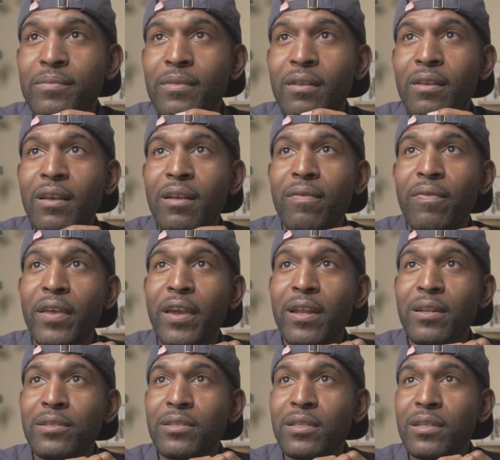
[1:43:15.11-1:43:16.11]
The Hill
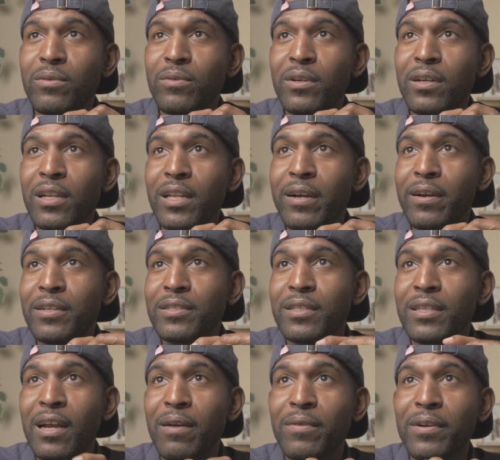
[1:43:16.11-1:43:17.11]
is hilarious in
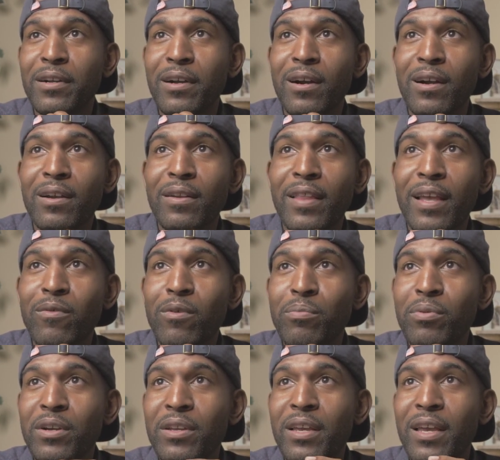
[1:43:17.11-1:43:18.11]
that regard. They will put
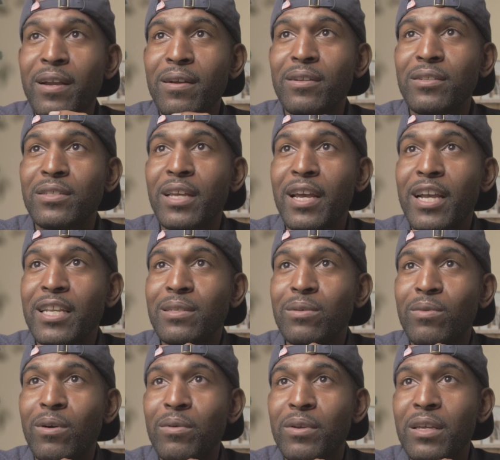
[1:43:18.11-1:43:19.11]
Yang on tags and
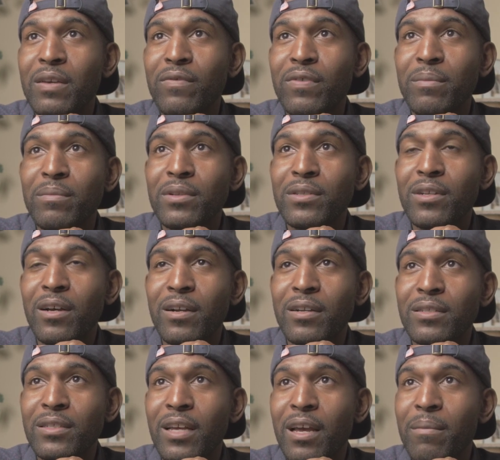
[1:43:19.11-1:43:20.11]
won't give him the talking
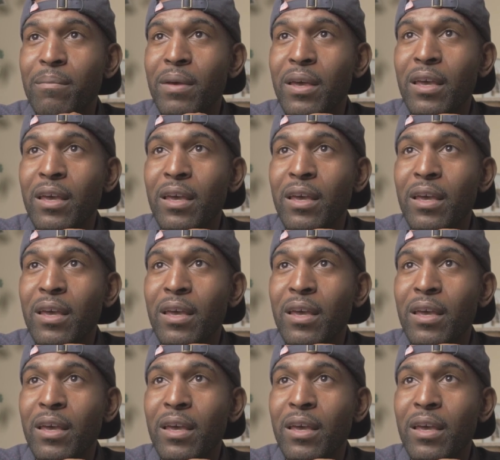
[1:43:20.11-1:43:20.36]
time. Man.